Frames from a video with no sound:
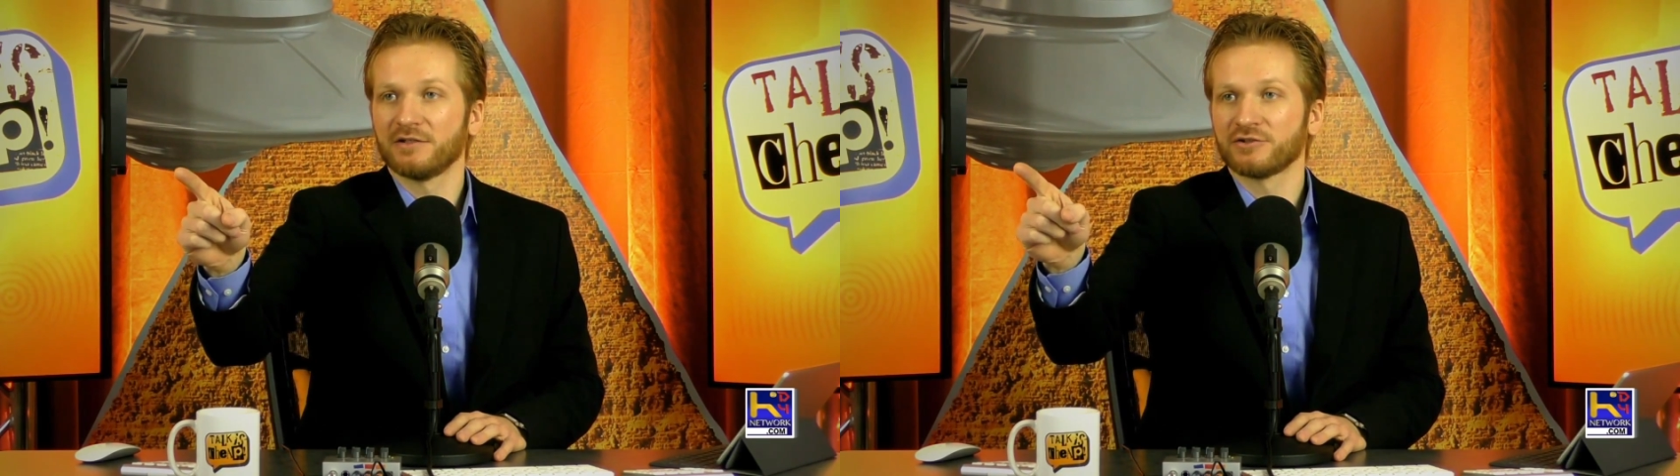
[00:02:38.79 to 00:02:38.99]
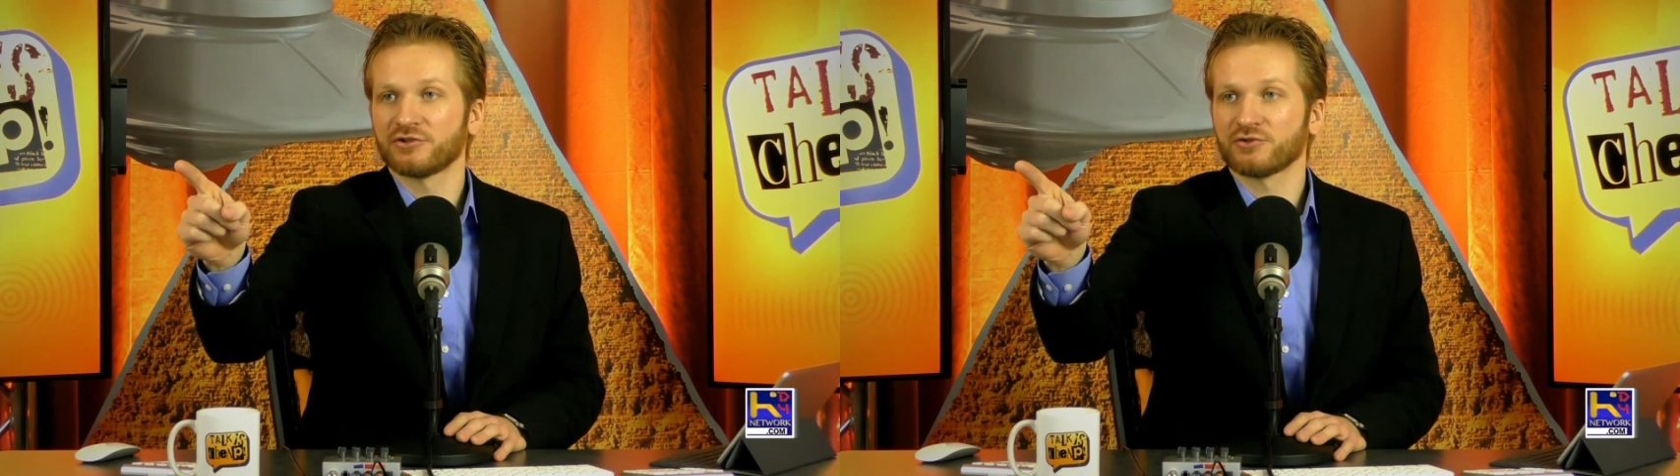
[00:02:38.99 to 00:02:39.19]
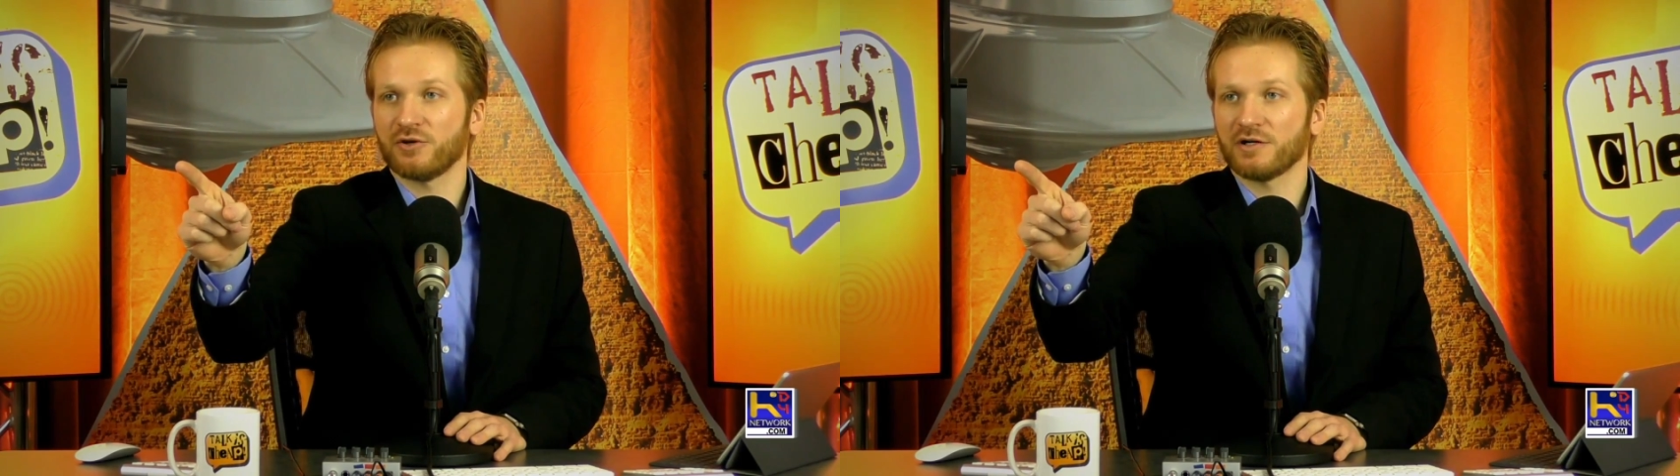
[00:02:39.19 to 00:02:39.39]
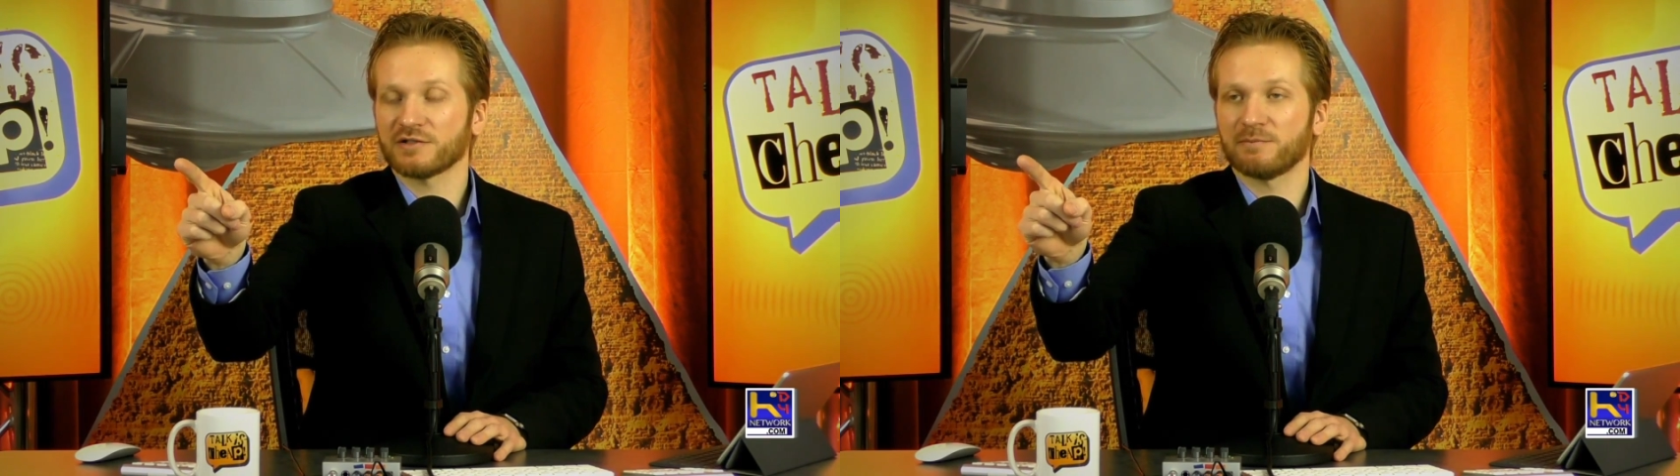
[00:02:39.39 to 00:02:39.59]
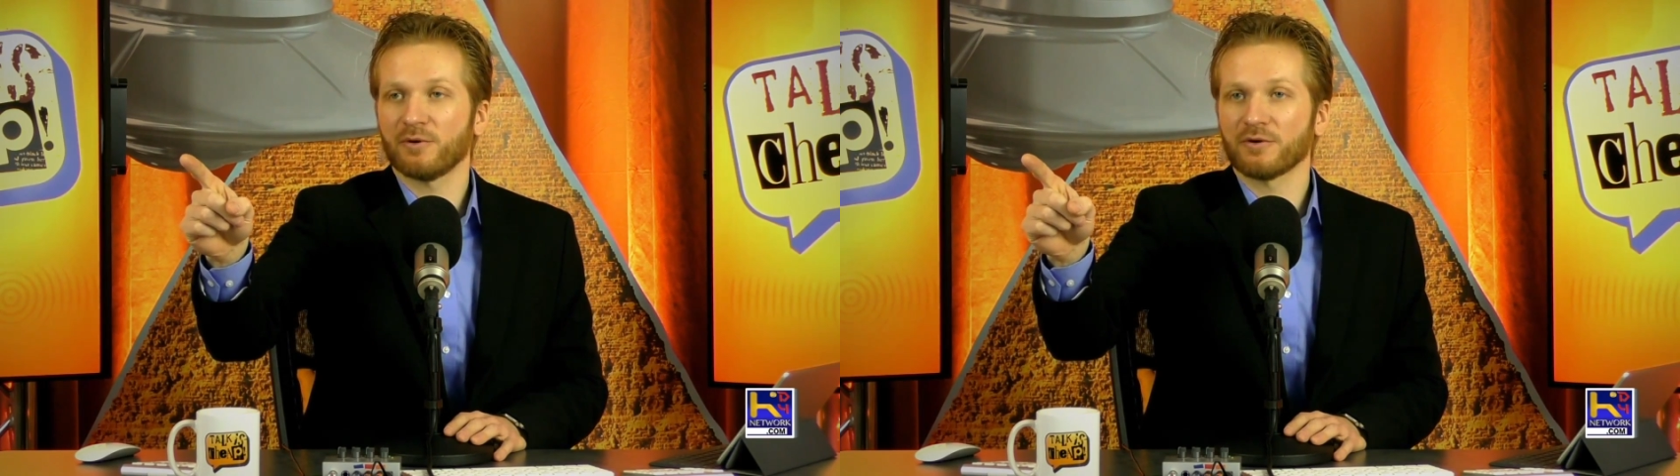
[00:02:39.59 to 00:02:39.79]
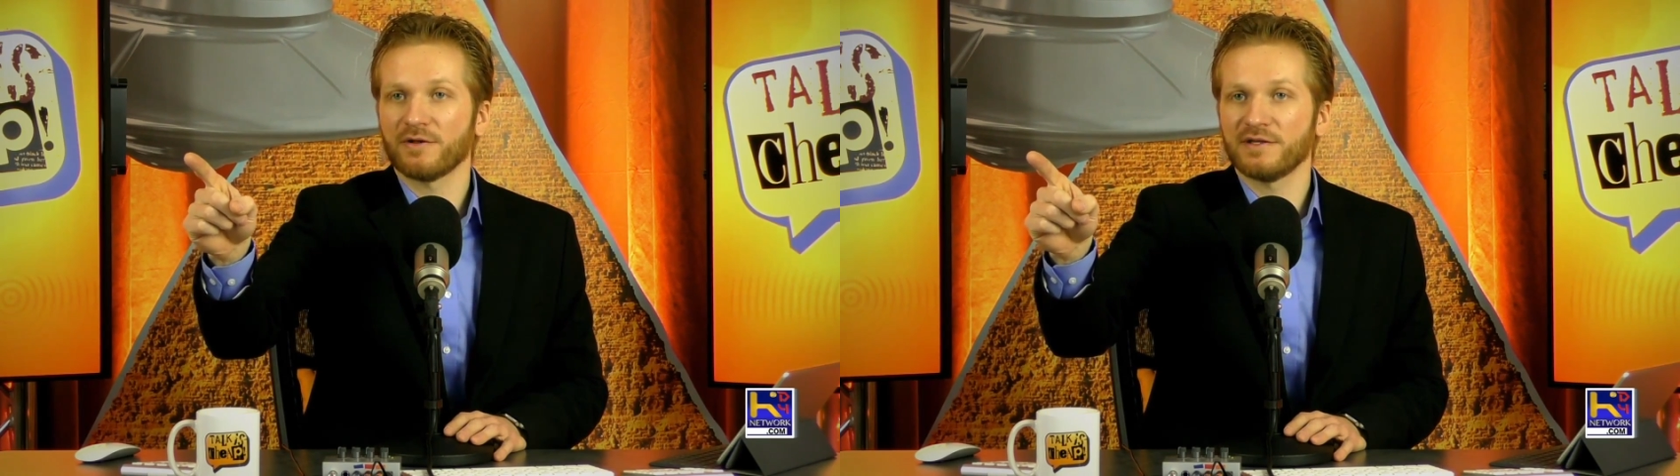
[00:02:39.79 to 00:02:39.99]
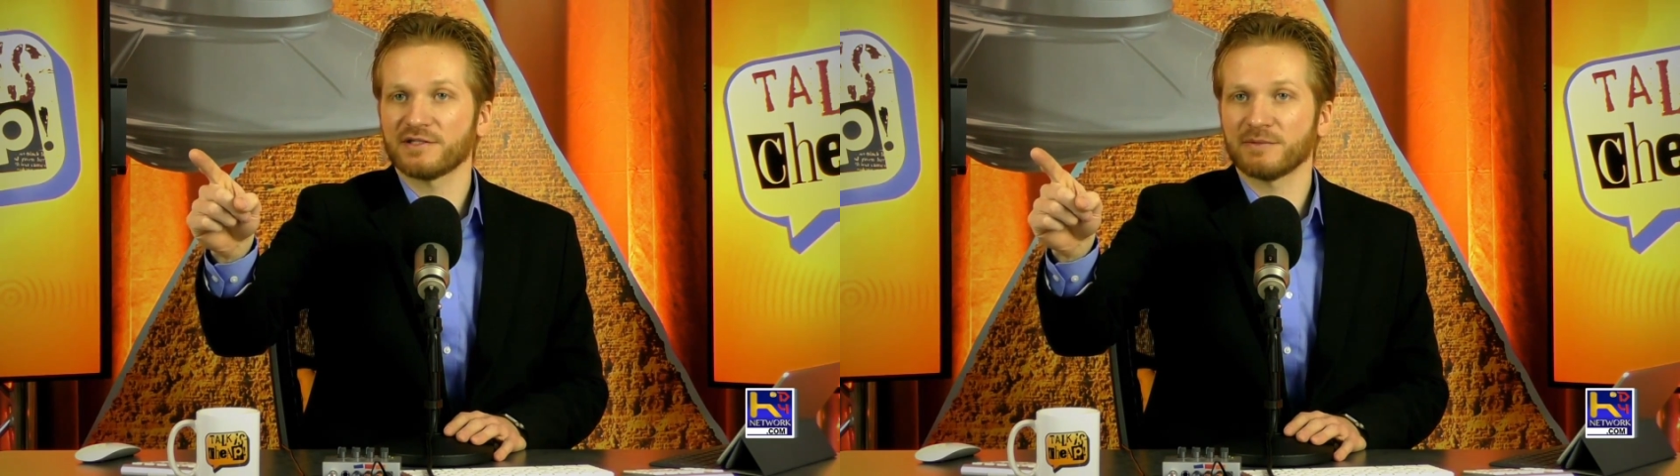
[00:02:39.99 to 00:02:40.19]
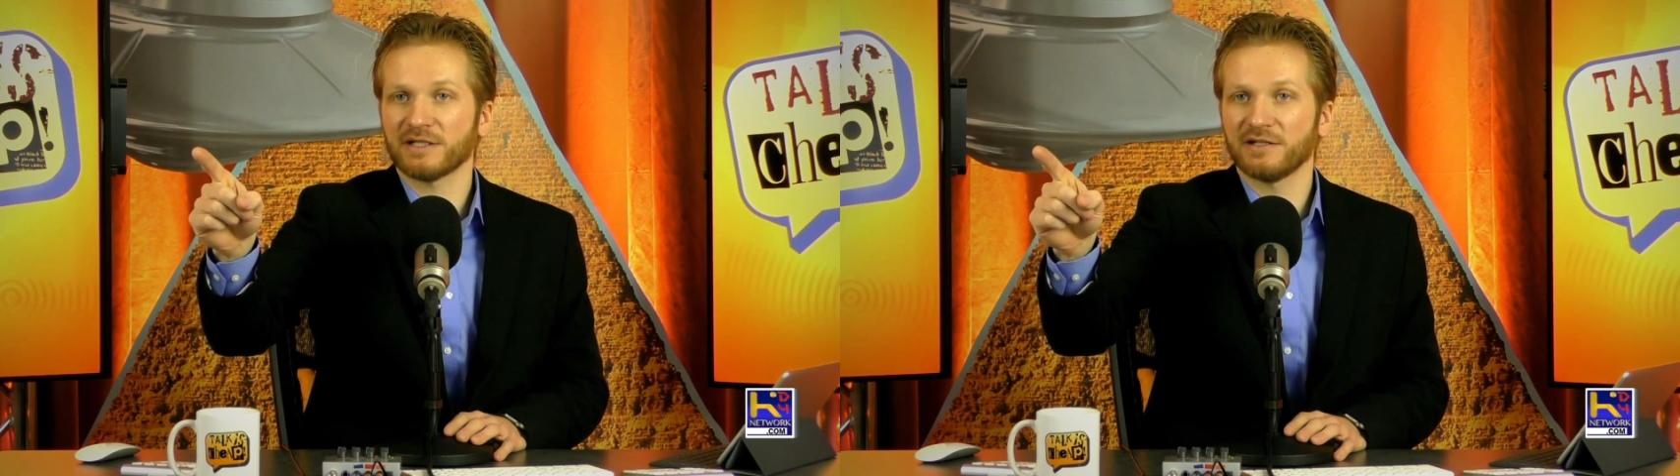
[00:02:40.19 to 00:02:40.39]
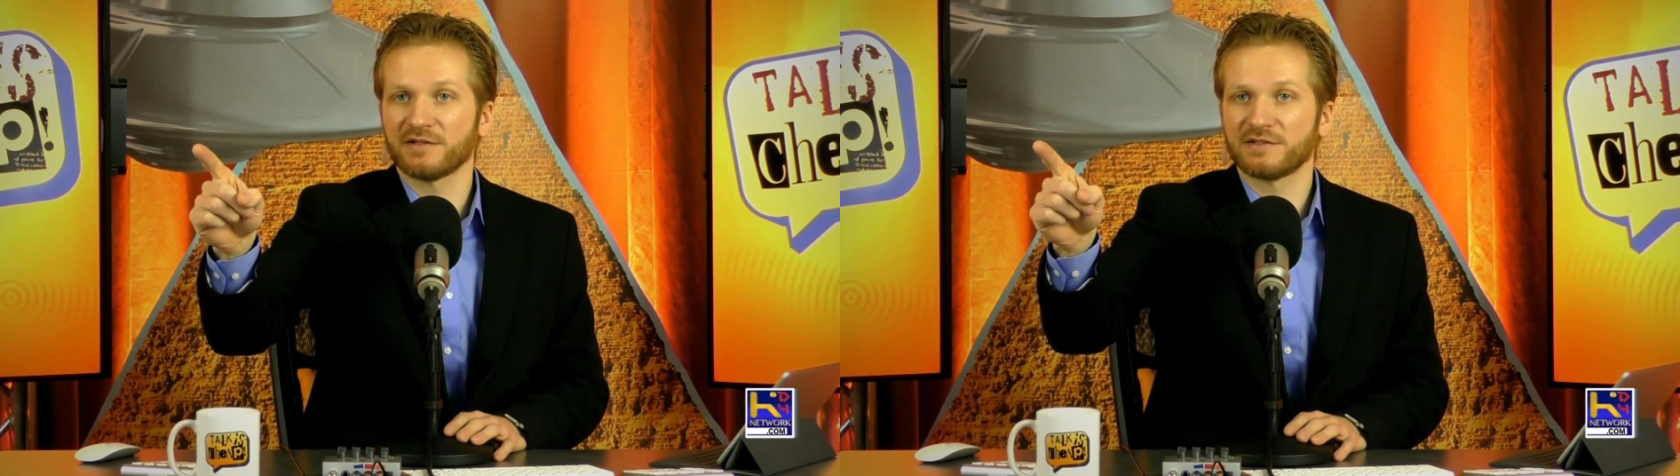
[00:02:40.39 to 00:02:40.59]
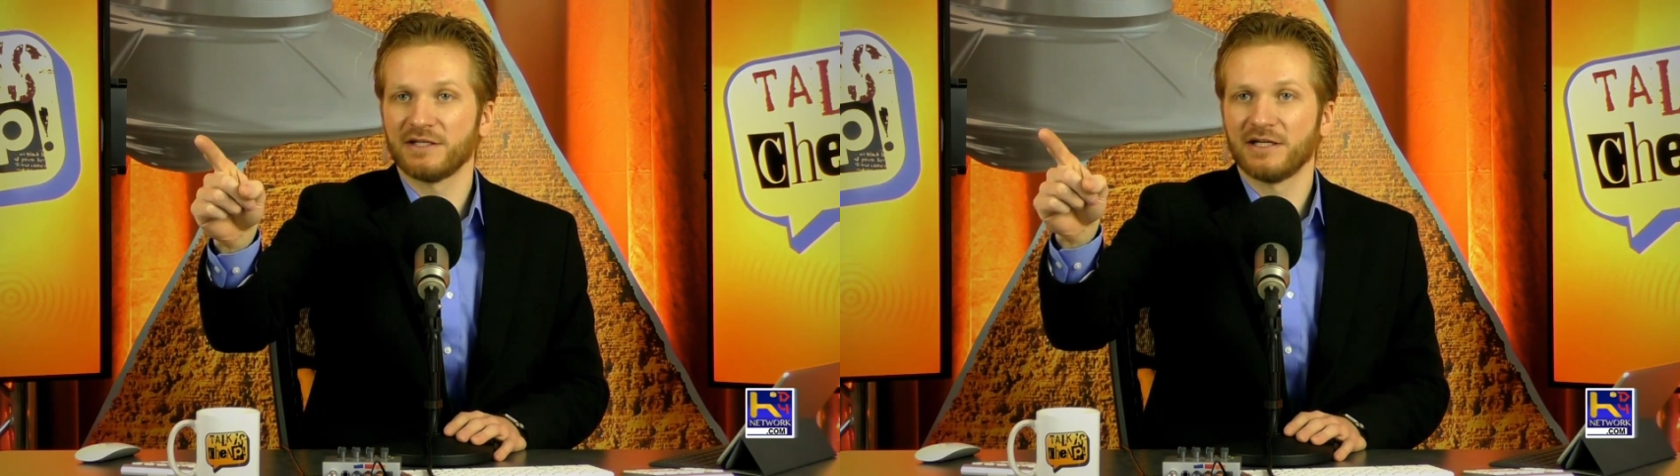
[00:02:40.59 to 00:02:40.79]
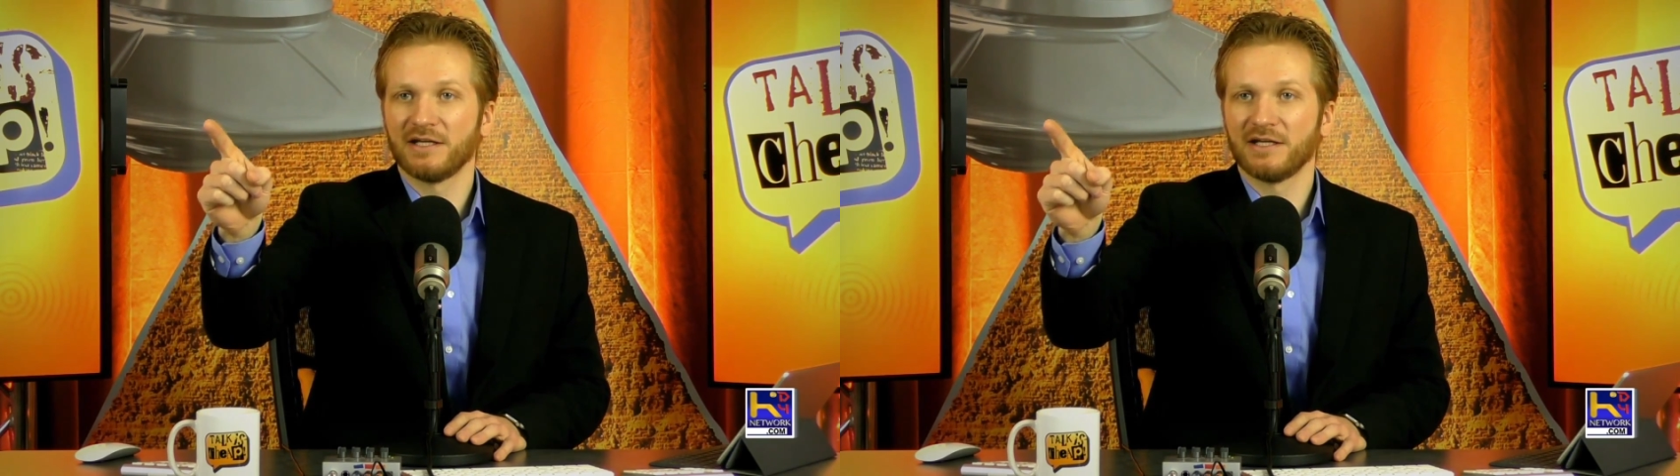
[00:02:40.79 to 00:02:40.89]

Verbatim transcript: strong supporter of this, because